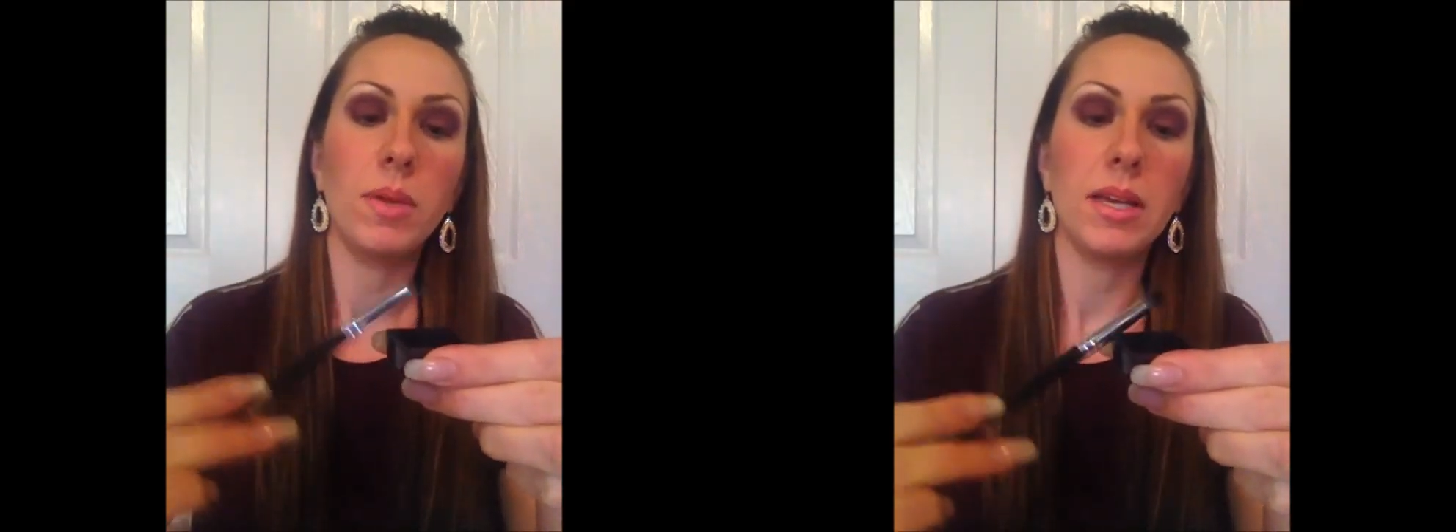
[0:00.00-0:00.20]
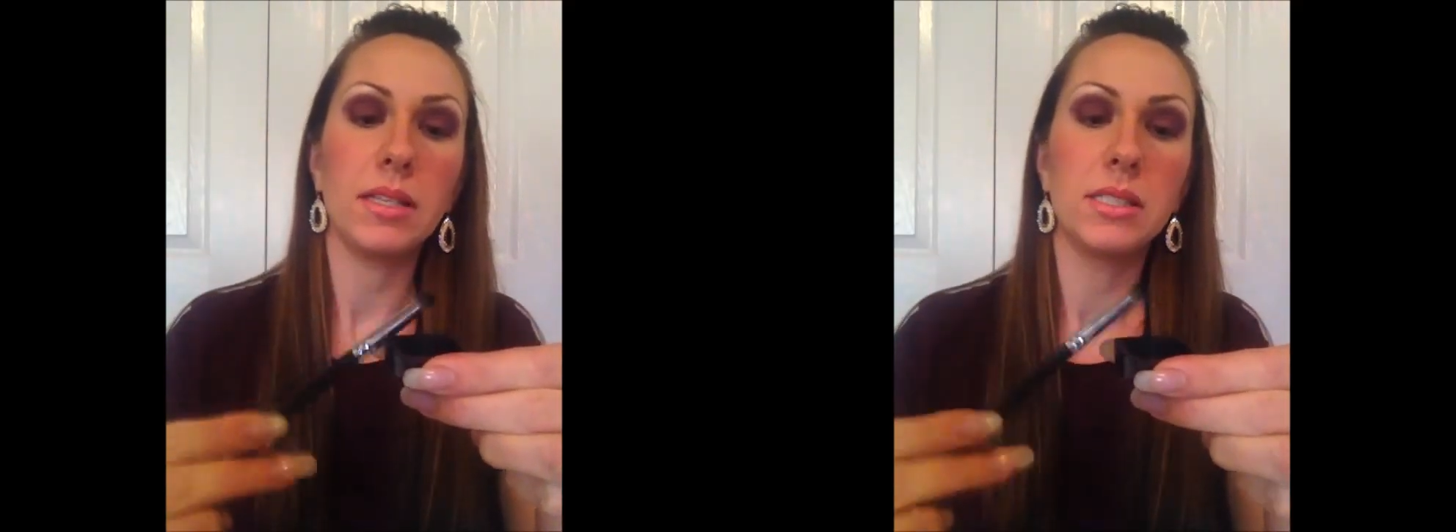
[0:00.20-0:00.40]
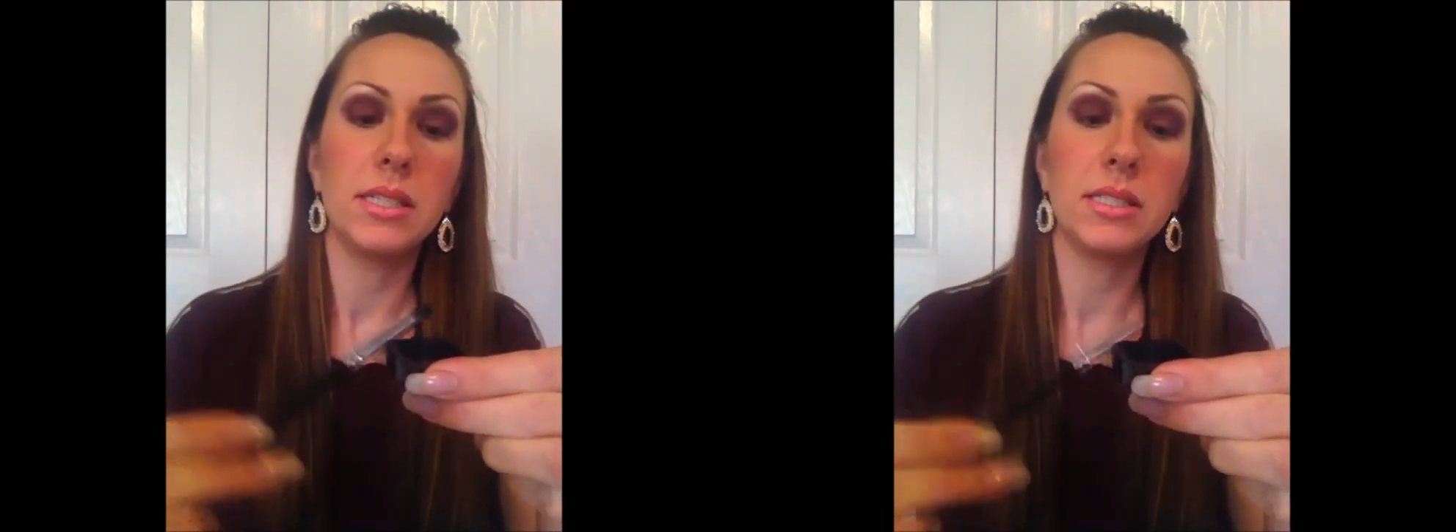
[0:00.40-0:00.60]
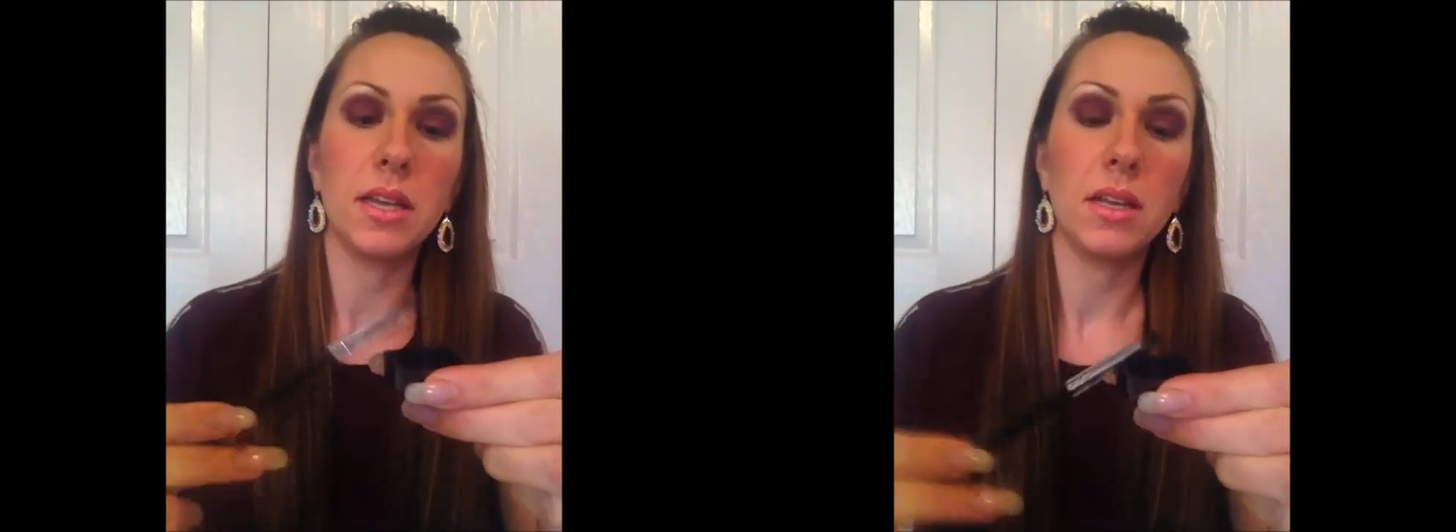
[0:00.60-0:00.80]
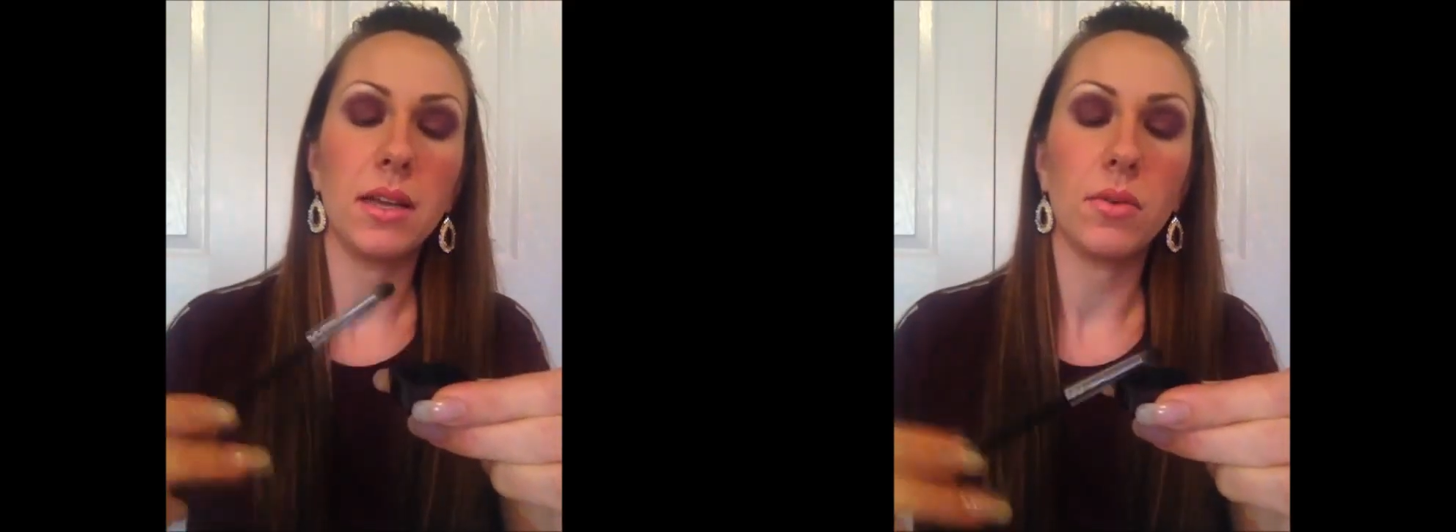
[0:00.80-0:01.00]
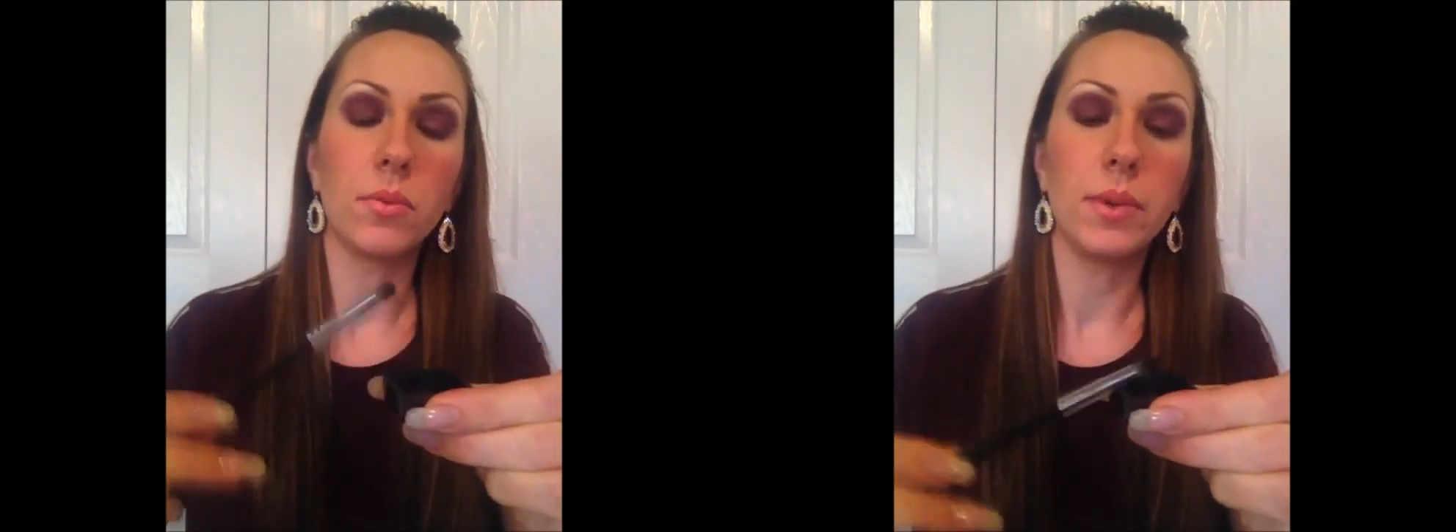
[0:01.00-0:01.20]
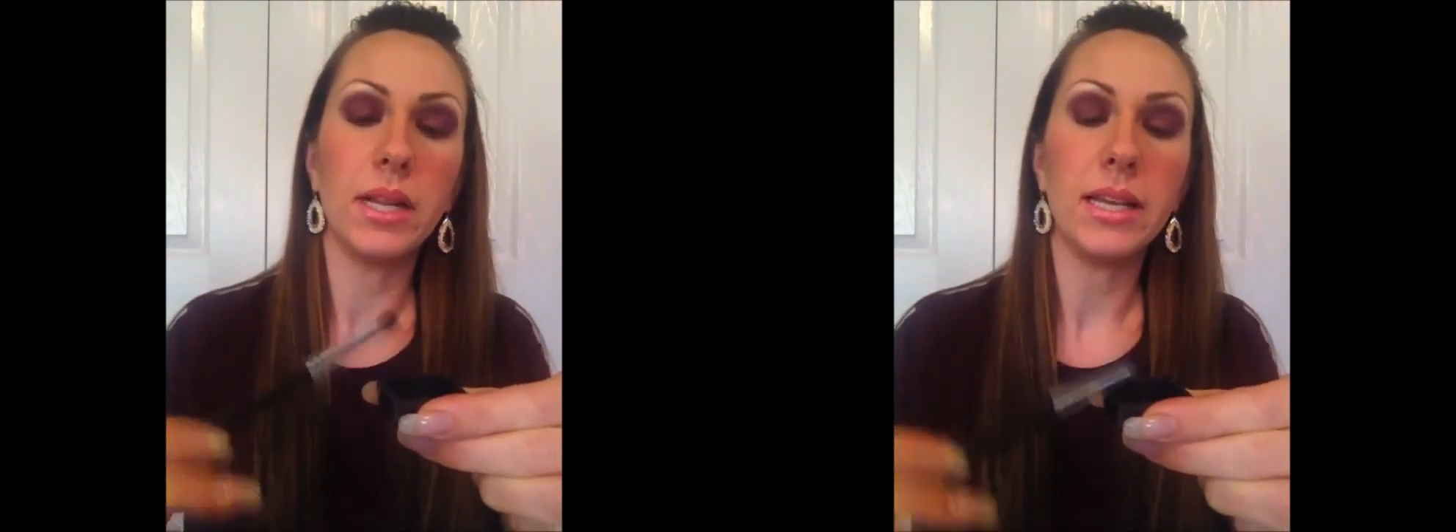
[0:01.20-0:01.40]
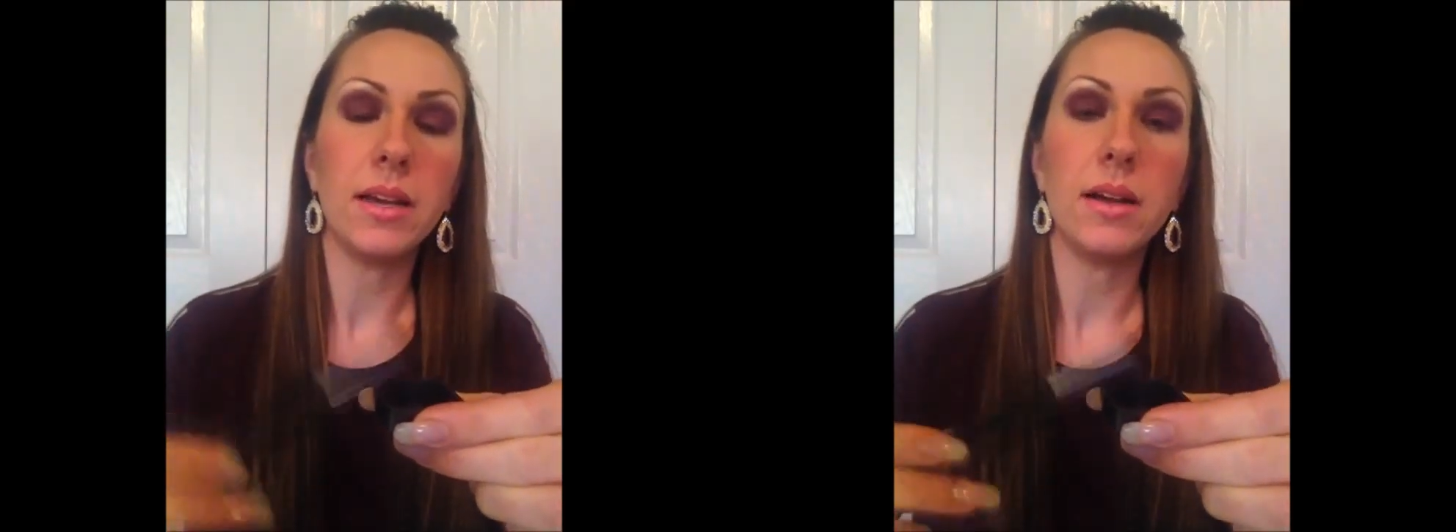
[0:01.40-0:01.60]
because this could get
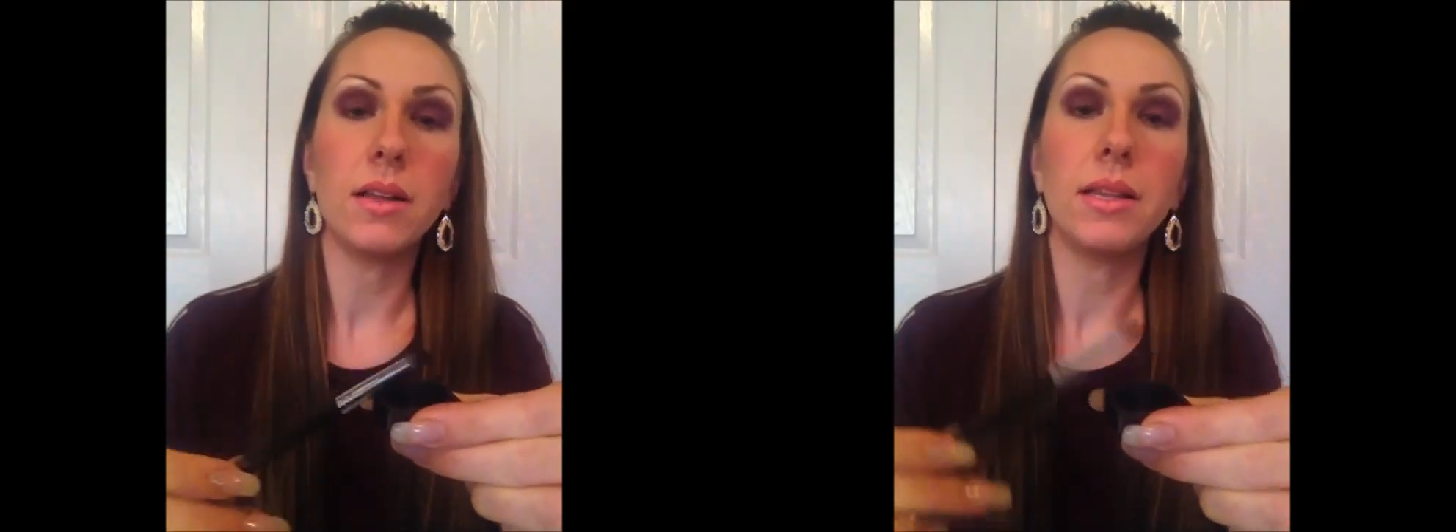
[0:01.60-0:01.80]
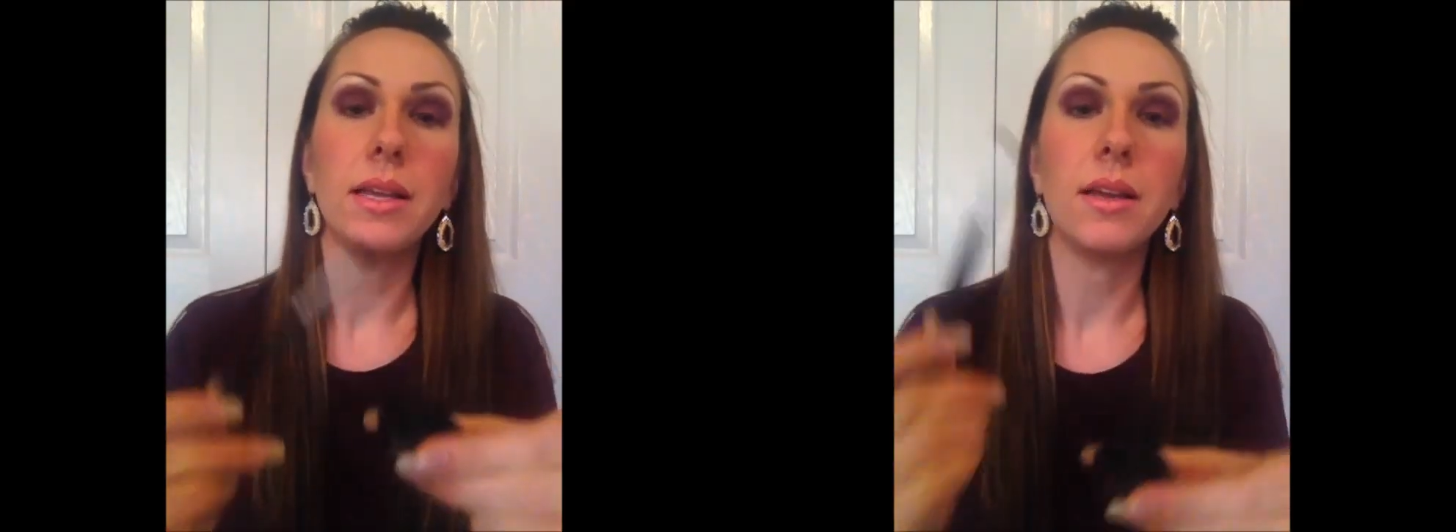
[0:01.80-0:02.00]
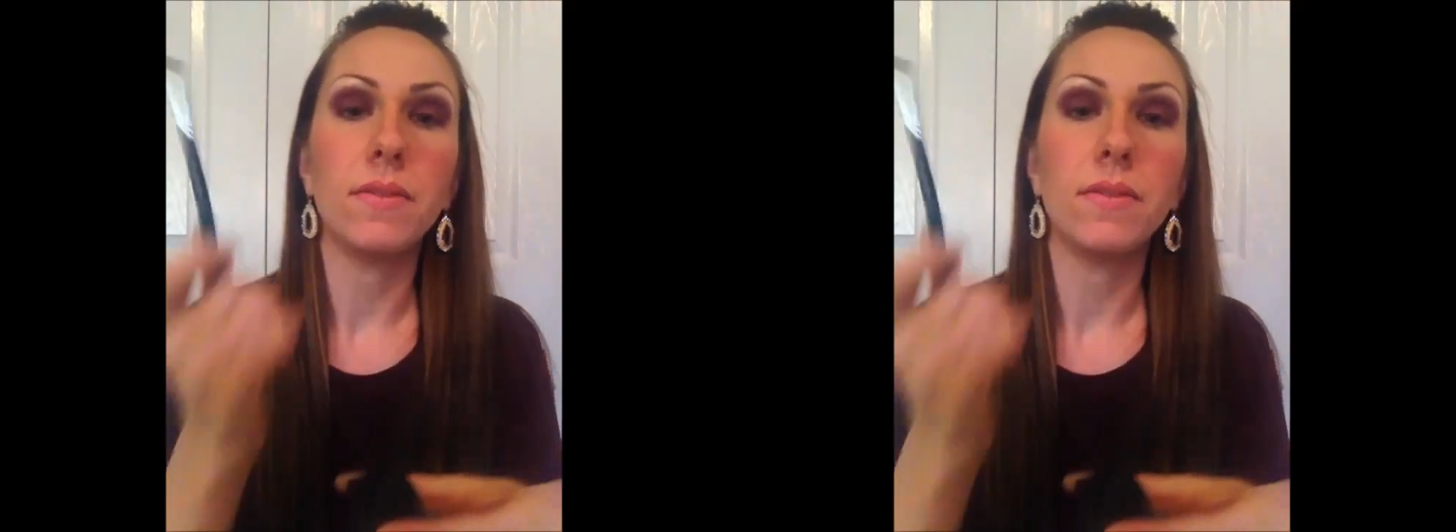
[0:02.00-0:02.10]
really ugly